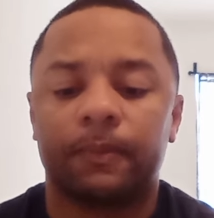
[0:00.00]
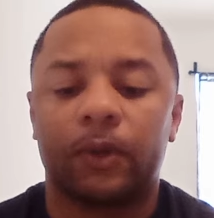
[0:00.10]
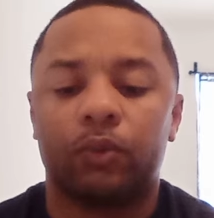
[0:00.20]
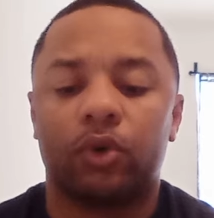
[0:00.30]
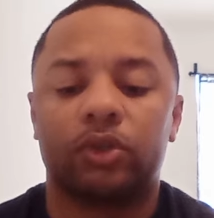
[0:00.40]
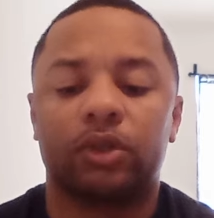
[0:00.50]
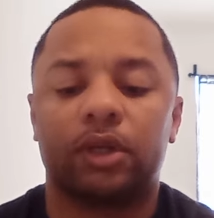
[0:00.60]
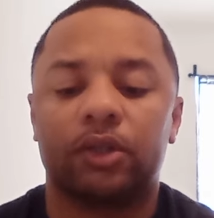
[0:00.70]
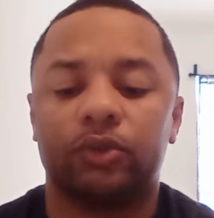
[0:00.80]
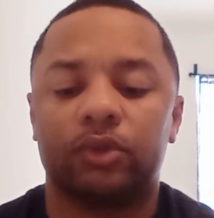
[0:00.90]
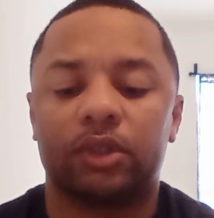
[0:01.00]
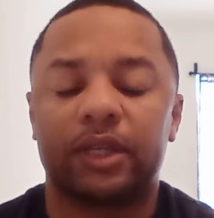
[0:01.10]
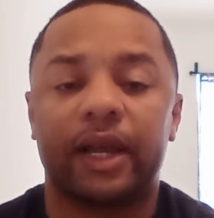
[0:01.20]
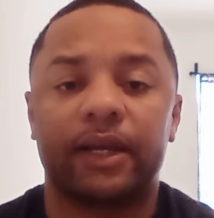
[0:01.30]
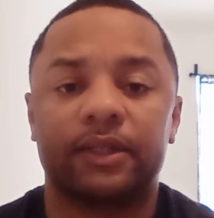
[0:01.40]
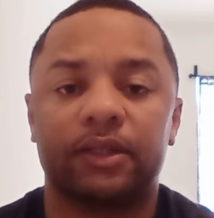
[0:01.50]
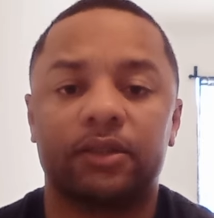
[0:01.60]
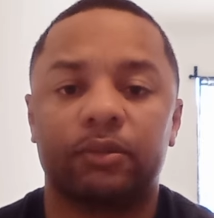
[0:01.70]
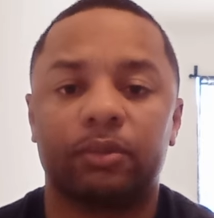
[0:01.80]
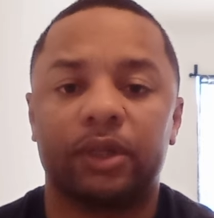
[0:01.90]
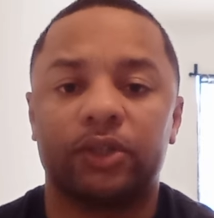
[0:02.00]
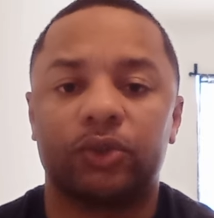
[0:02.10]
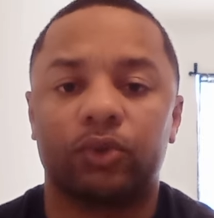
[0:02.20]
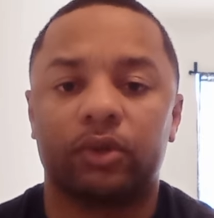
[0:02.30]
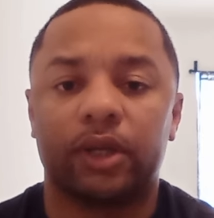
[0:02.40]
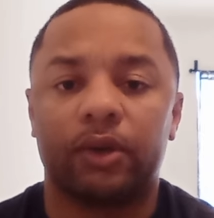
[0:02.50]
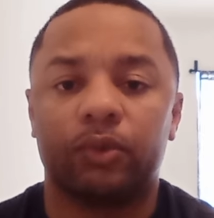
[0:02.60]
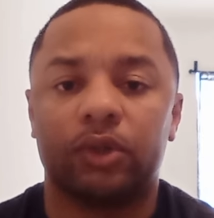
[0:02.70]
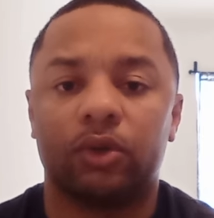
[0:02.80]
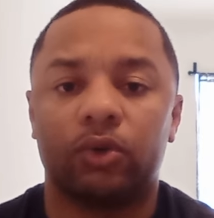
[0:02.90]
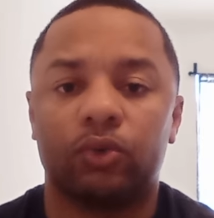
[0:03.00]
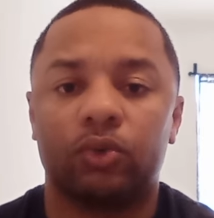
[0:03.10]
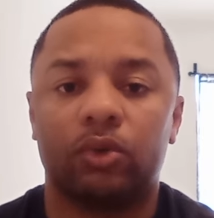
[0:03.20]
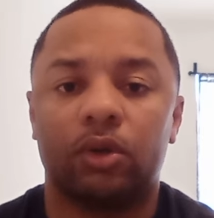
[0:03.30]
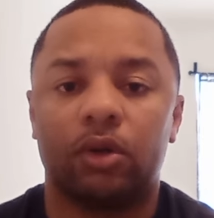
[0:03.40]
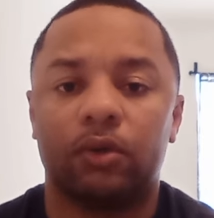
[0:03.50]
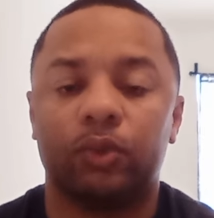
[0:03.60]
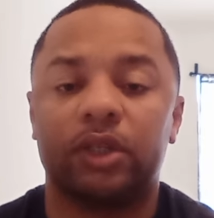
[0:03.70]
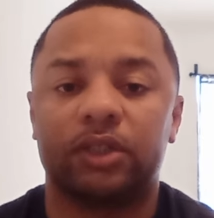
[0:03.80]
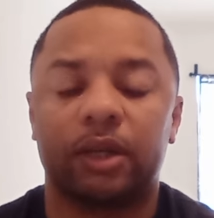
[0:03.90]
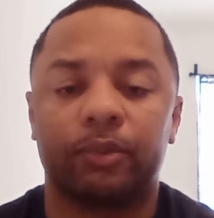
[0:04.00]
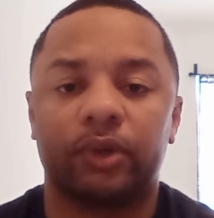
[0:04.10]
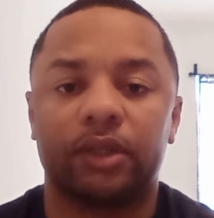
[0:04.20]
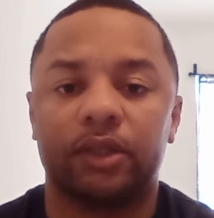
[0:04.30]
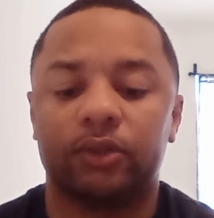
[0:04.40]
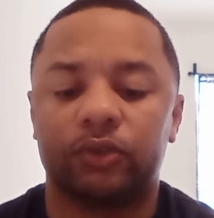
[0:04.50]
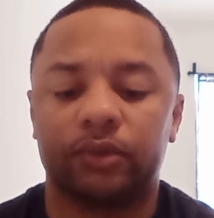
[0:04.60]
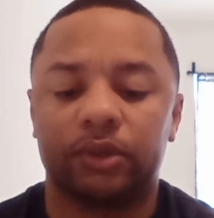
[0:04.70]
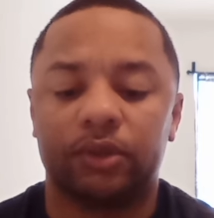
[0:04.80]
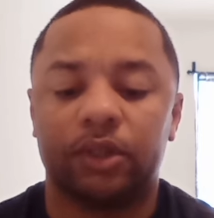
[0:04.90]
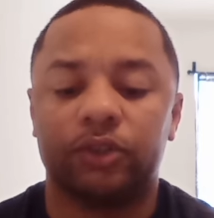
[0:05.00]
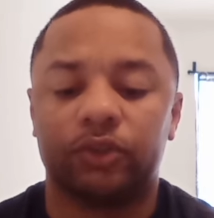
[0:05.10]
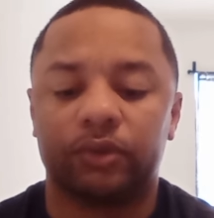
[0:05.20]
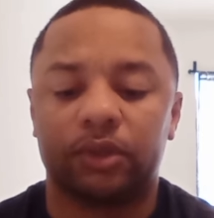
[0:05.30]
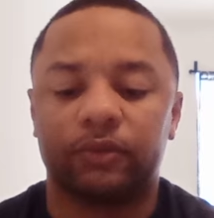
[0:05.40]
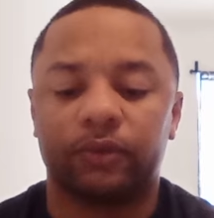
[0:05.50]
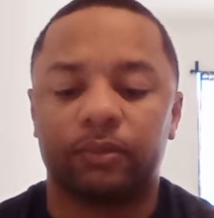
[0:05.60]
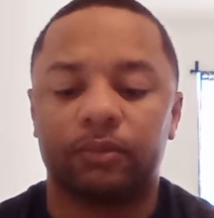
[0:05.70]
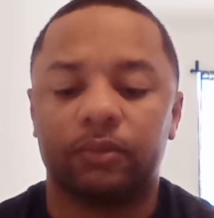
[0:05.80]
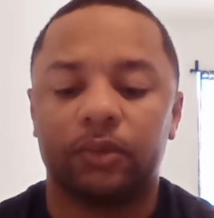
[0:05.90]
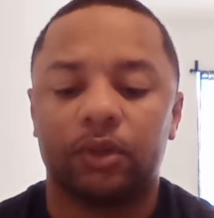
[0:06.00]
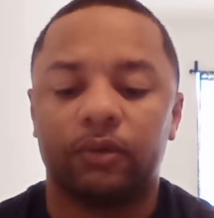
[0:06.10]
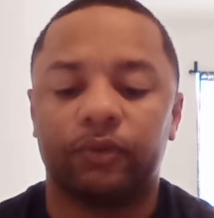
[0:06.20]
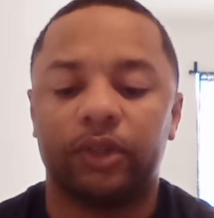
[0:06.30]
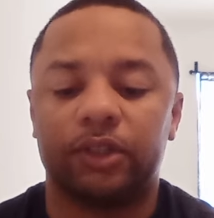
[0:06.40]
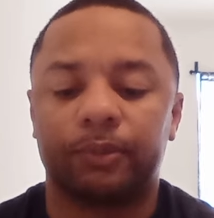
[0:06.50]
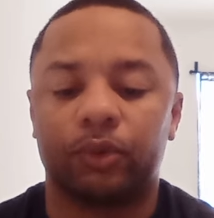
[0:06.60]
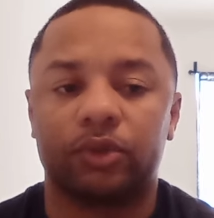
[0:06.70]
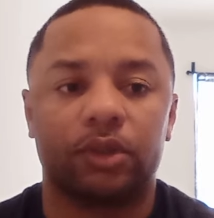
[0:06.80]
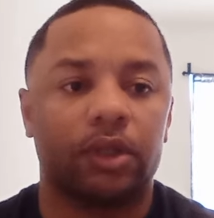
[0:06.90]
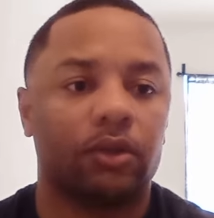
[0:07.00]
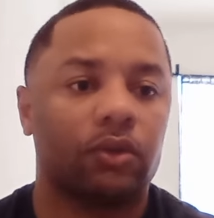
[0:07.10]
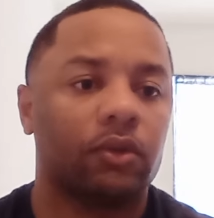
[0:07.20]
We're also gonna use a tag system and make sure that we know we can separate the injuries for each personnel.